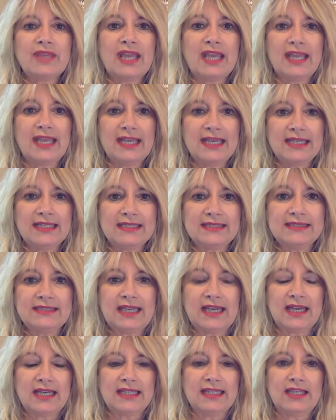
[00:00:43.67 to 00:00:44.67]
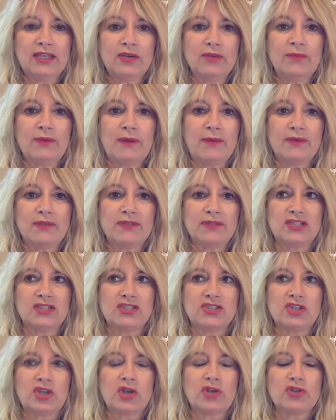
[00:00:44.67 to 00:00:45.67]
and Gear Bubble is
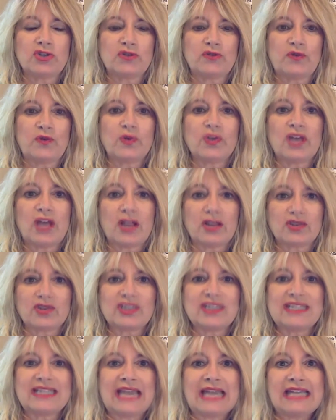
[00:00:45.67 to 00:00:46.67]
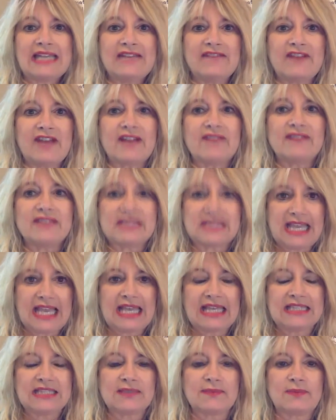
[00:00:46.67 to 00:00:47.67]
charge you
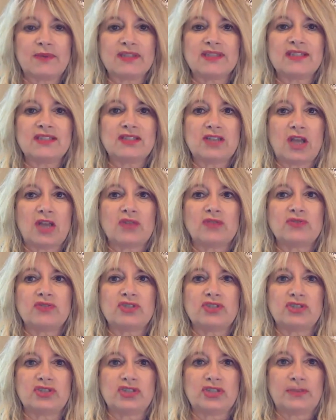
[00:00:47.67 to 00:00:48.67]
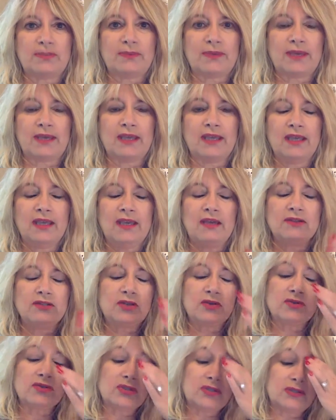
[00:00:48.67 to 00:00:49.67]
$4.95 plus $1 to ship it,
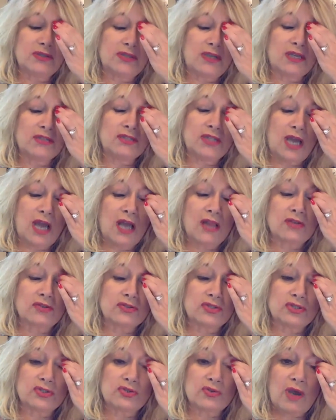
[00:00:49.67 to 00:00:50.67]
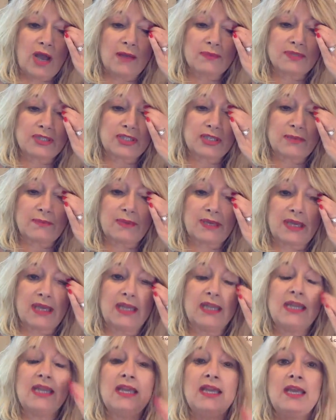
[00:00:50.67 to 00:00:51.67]
no, $1 to drop ship it,
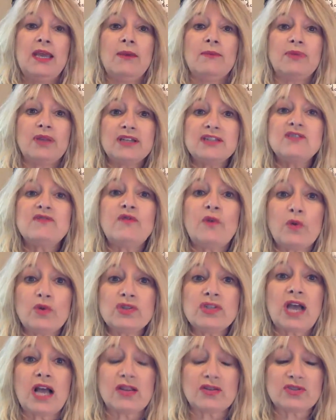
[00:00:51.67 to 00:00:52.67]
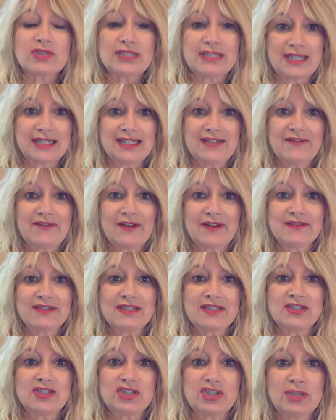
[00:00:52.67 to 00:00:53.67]
plus
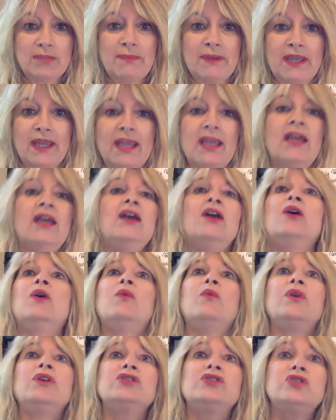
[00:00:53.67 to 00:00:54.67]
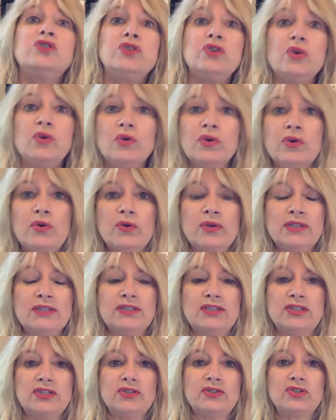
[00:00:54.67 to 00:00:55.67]
$4.95 shipping, which you're going
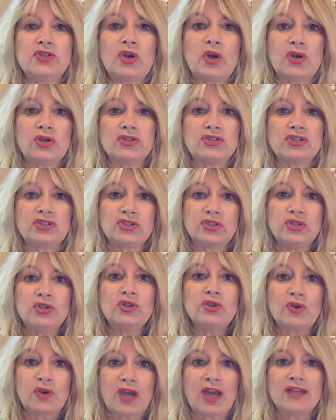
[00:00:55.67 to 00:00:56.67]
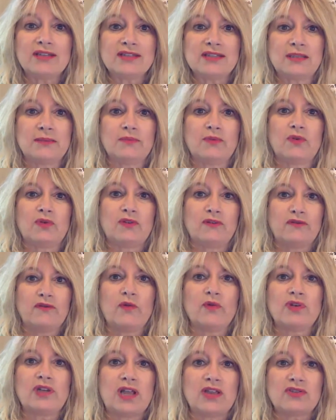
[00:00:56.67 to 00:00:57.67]
to charge to your customer, the
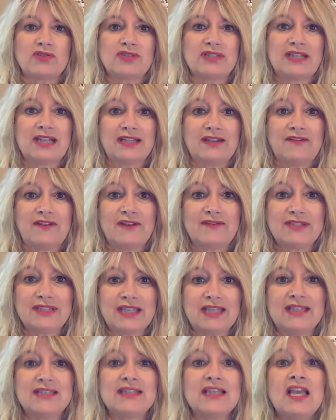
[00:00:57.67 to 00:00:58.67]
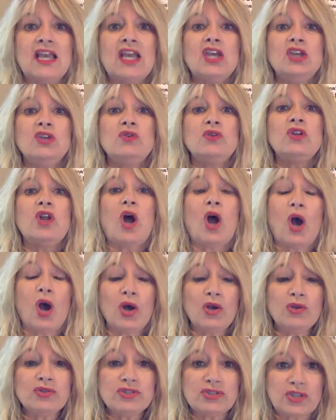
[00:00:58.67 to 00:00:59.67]
$4.95. You can
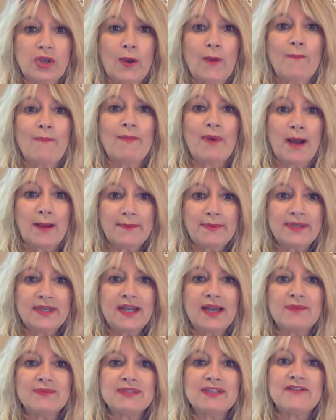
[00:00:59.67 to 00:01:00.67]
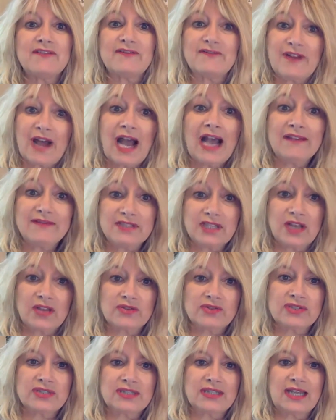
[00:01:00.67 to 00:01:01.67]
also bump it up to
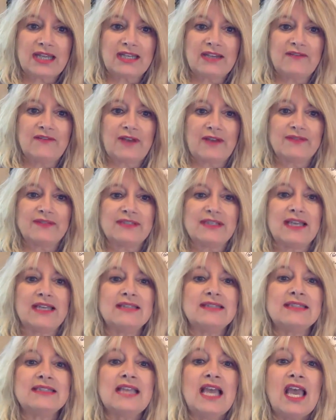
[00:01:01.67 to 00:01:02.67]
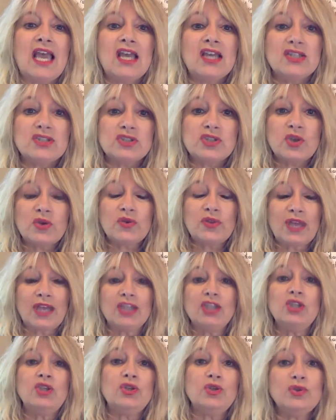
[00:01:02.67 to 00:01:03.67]
$5.95 so
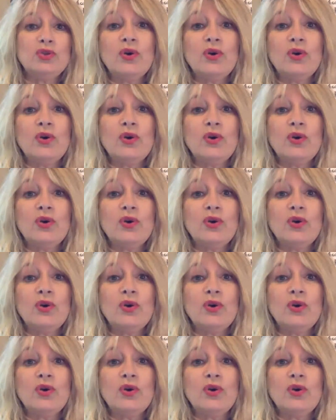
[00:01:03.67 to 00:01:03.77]
that you